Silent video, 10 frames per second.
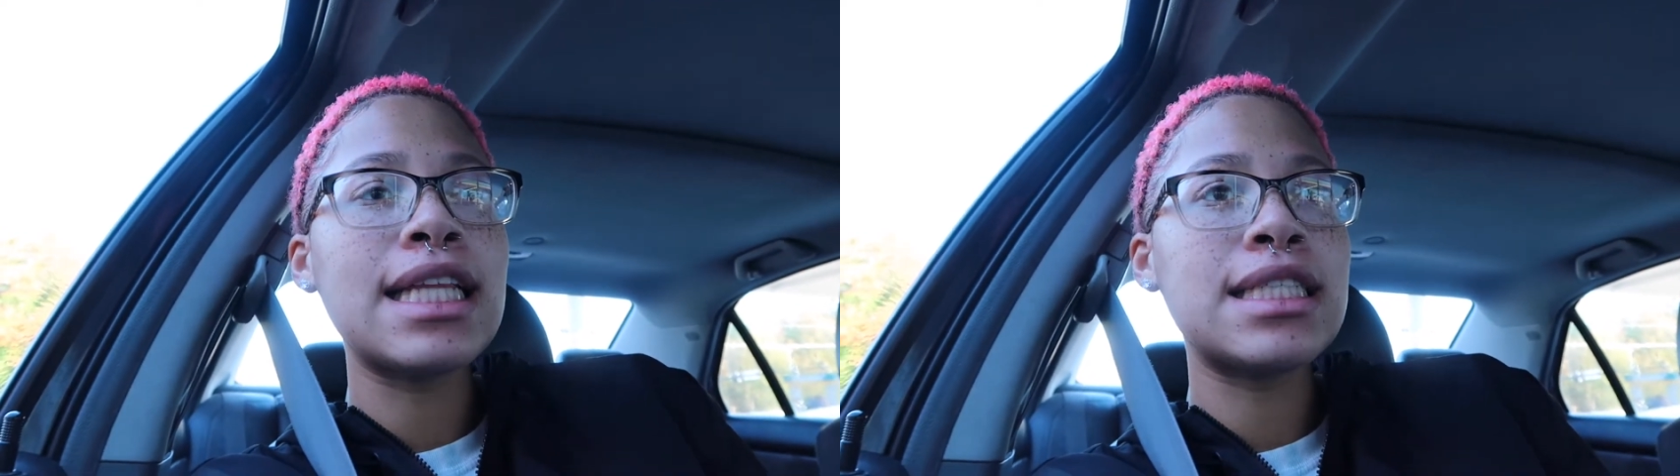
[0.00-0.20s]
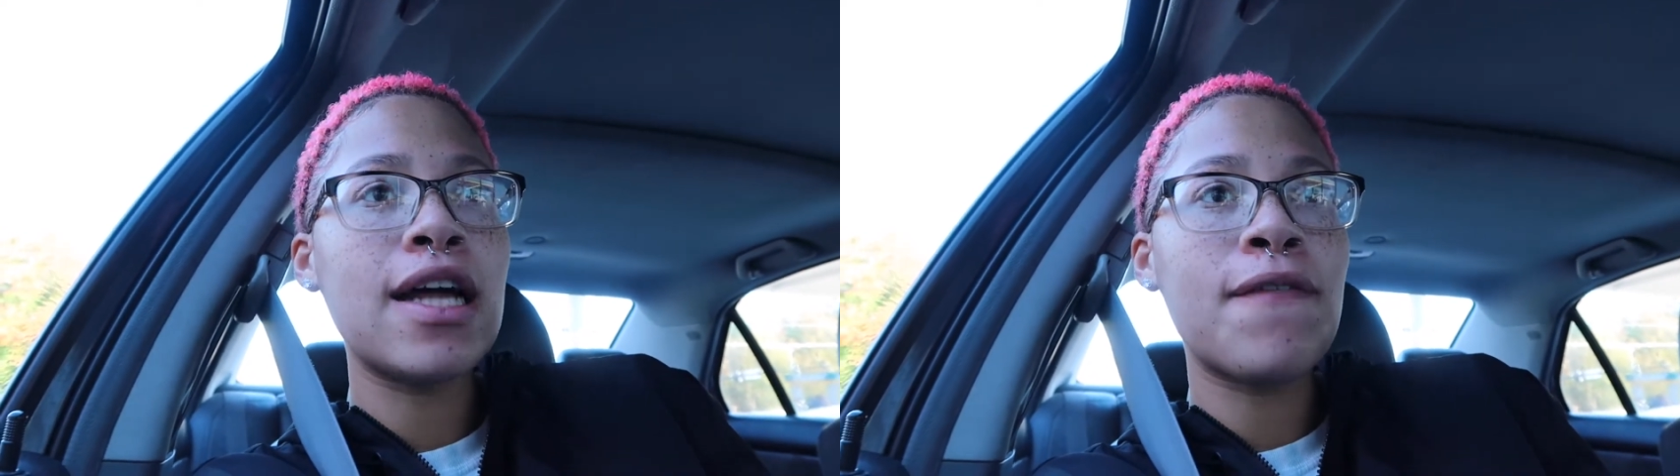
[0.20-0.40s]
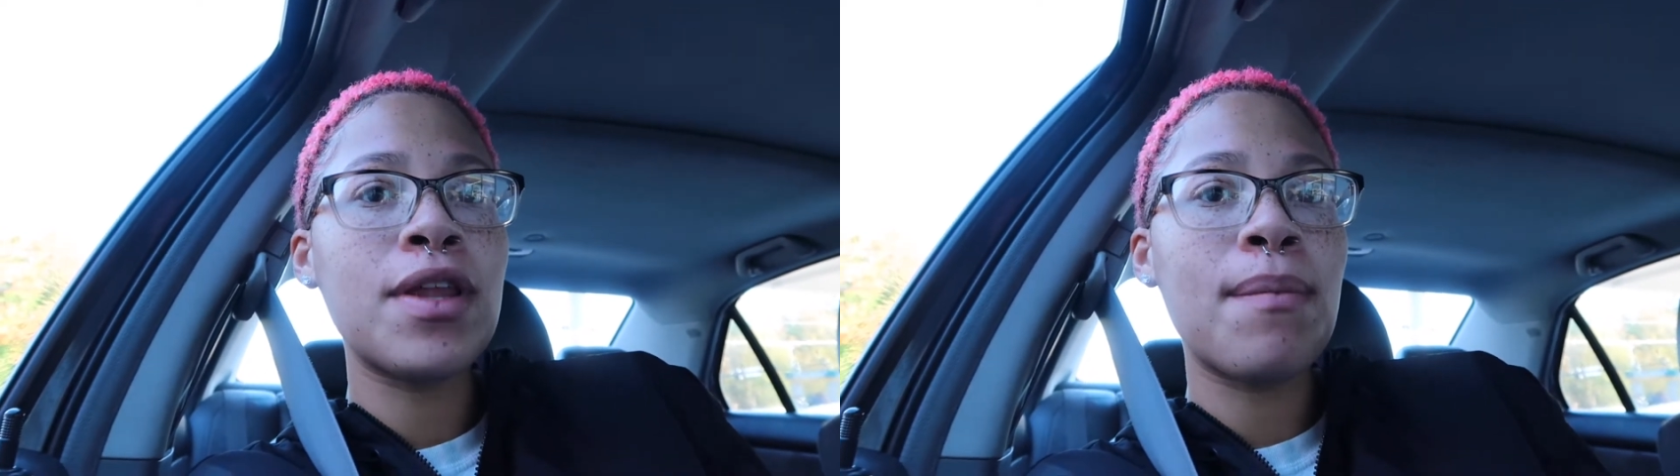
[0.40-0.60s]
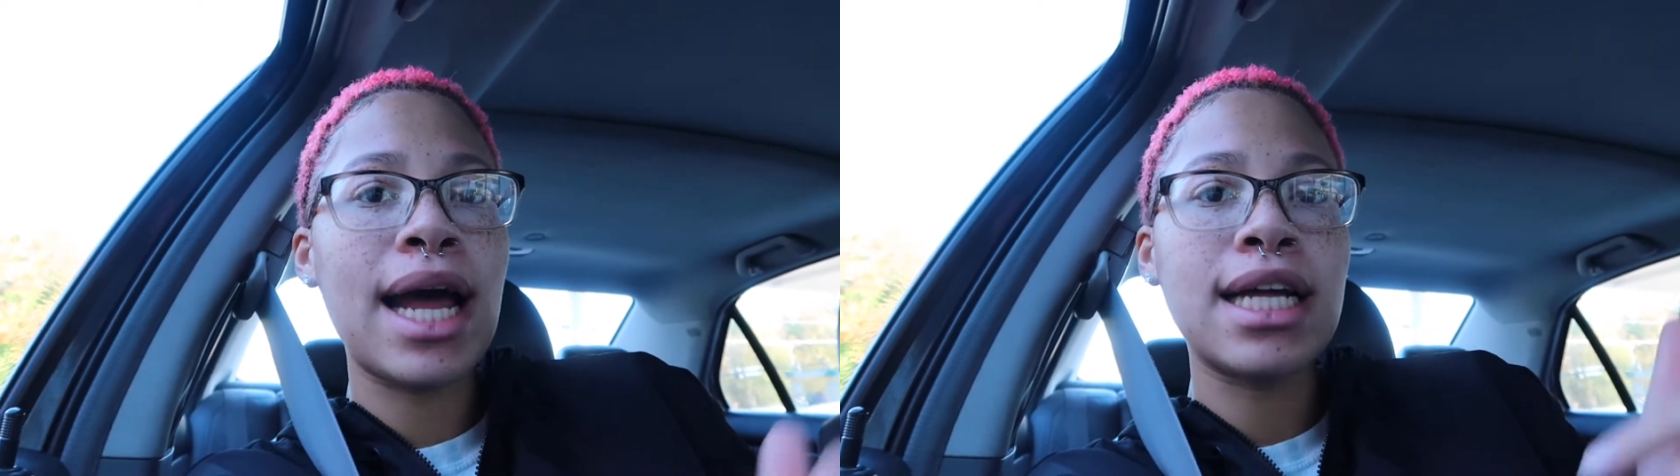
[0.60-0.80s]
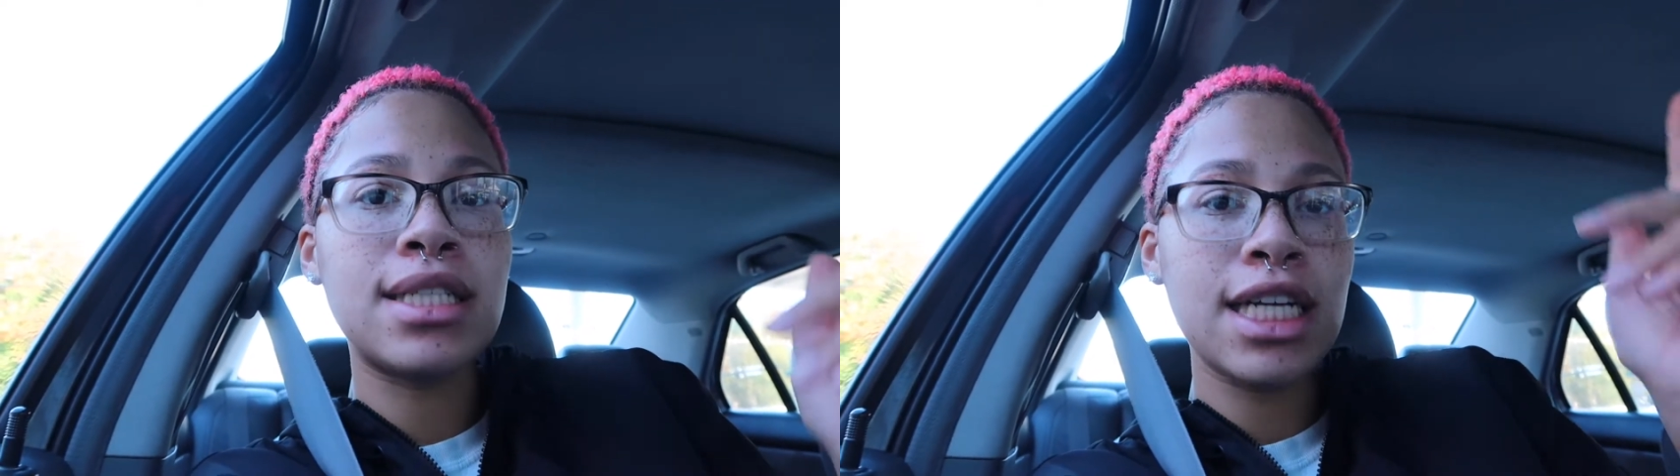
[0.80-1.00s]
the stuff for the
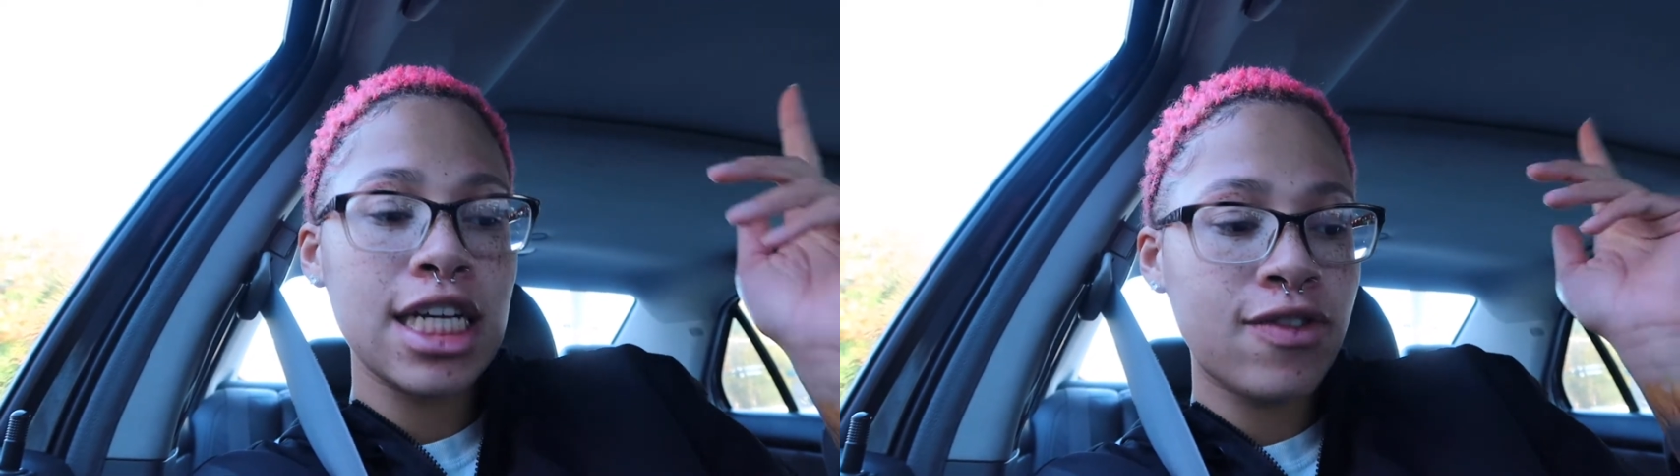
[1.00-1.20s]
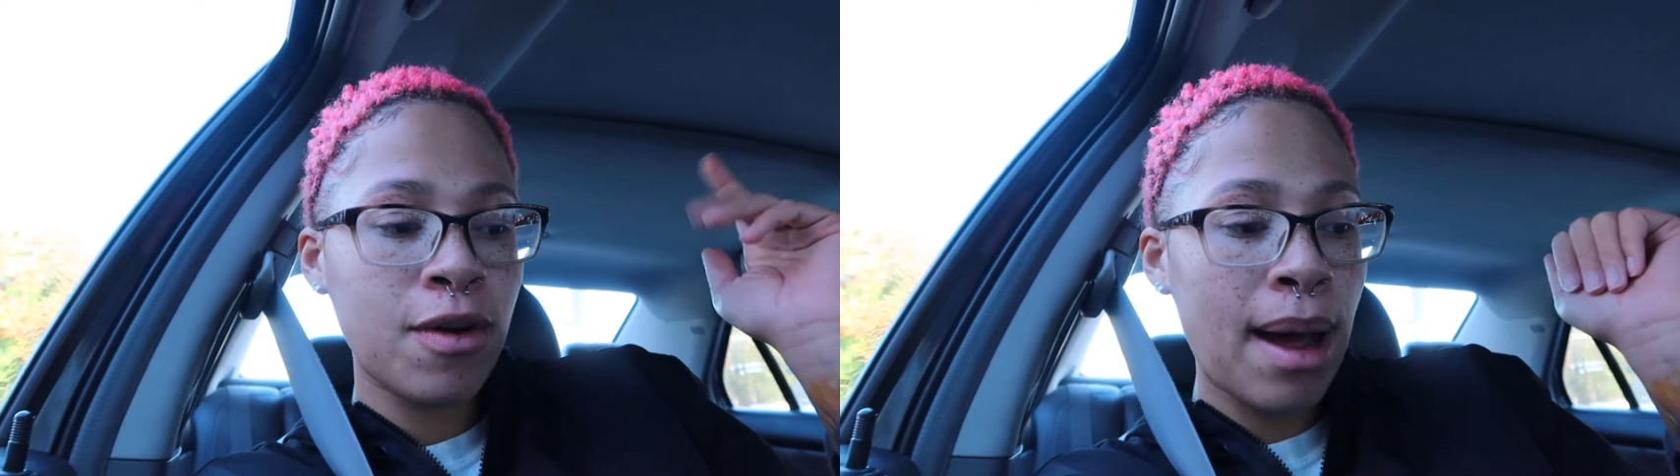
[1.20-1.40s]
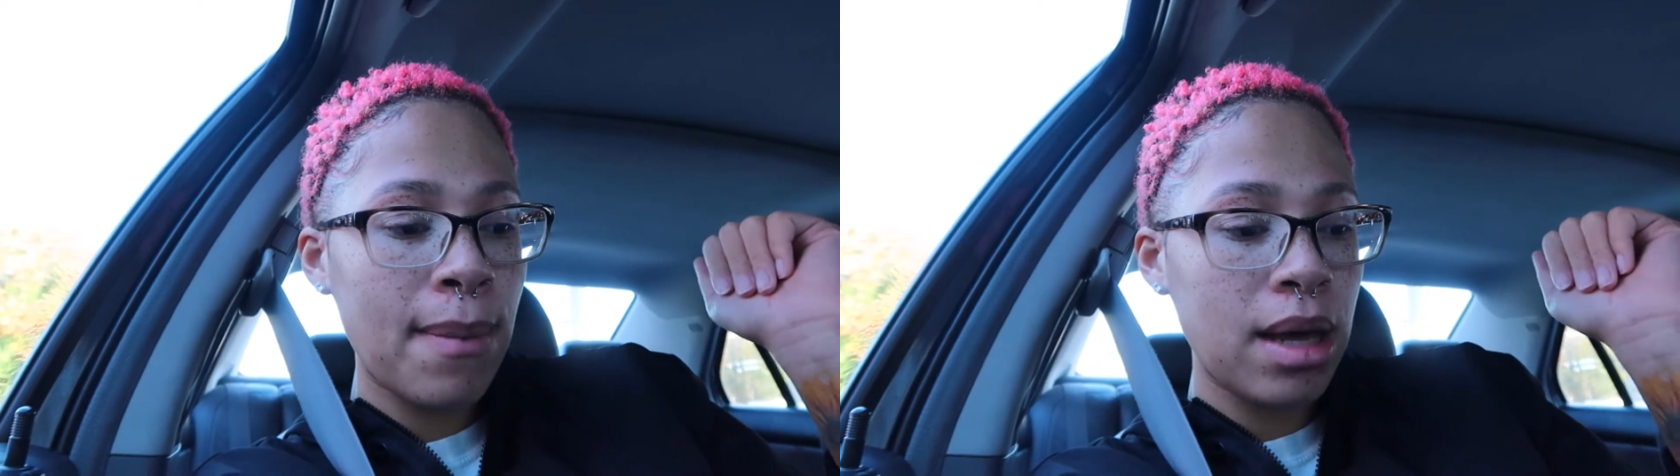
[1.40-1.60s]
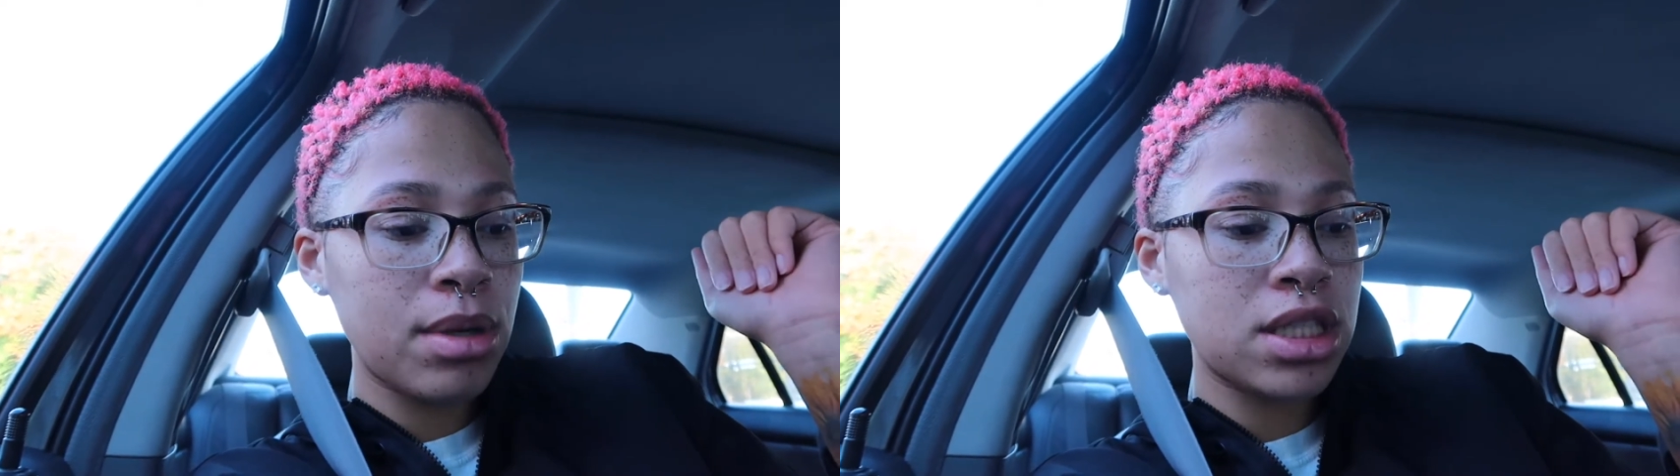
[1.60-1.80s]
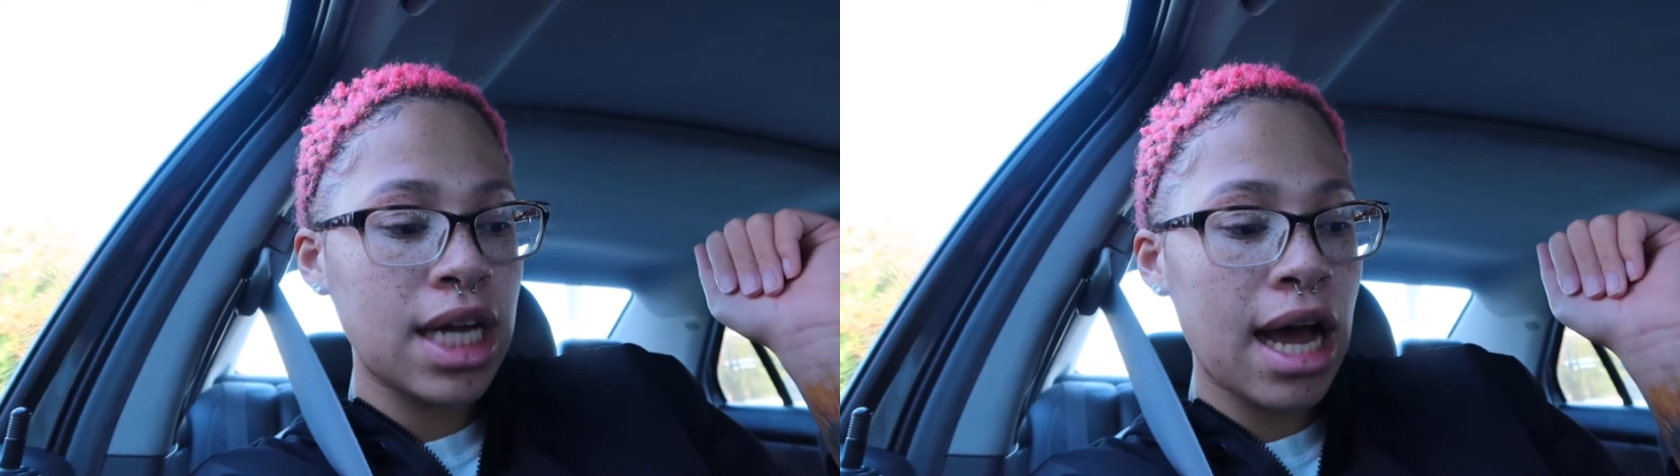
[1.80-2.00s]
mac and cheese for my
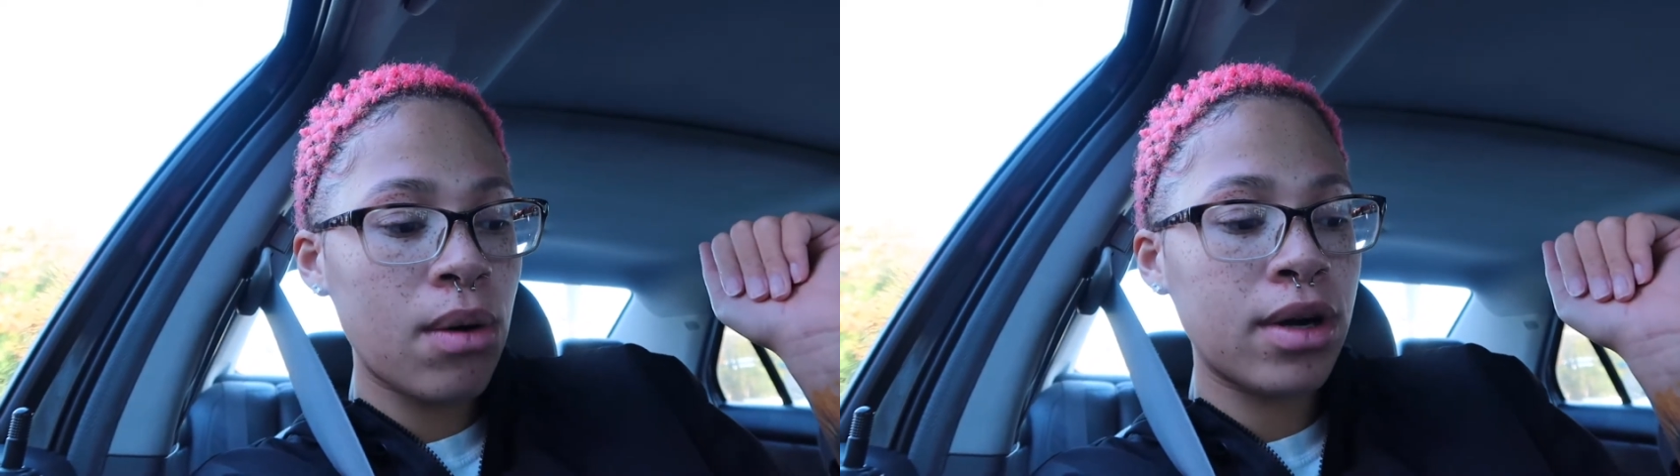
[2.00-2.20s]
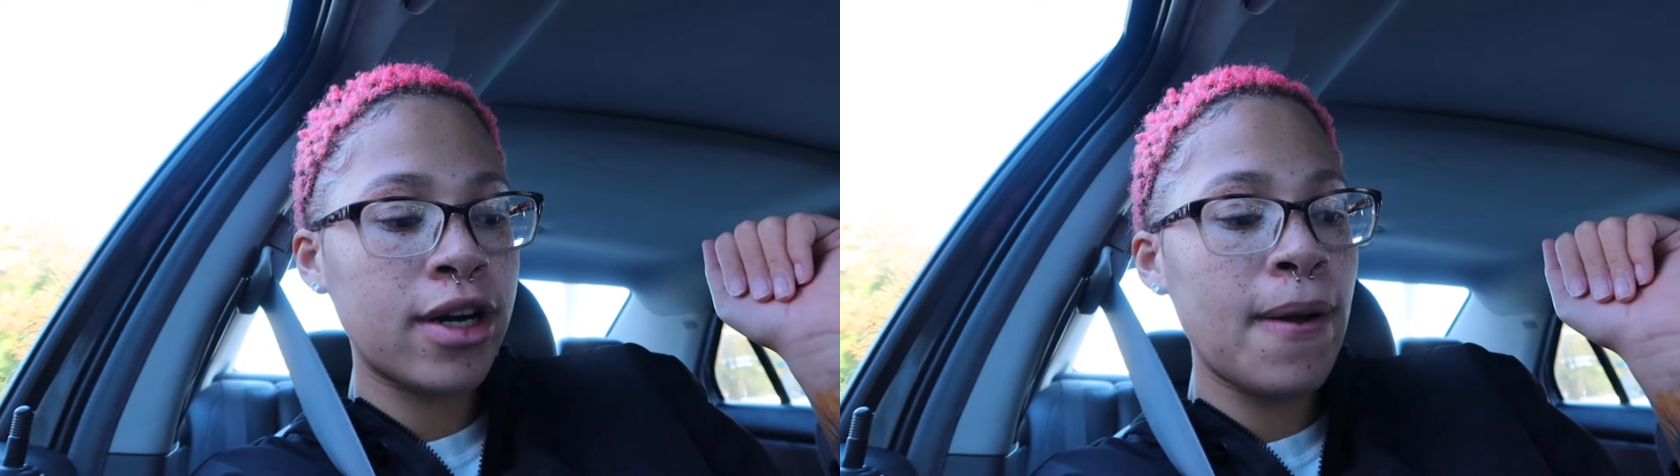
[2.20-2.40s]
baby shower.